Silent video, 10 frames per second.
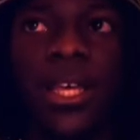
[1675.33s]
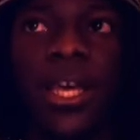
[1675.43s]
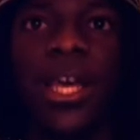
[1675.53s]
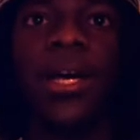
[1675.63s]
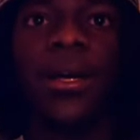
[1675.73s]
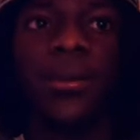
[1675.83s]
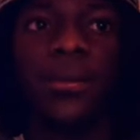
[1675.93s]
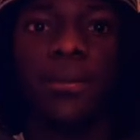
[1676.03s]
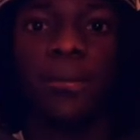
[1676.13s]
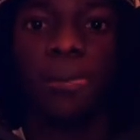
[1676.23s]
and put it on
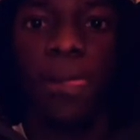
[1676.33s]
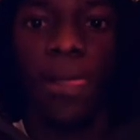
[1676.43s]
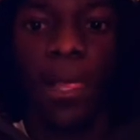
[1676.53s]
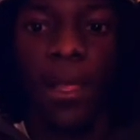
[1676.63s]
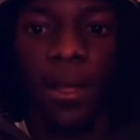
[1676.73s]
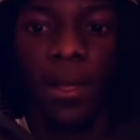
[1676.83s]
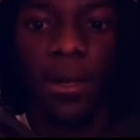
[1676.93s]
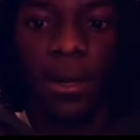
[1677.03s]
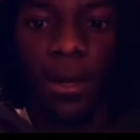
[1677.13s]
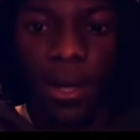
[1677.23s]
YouTube.
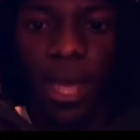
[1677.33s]
And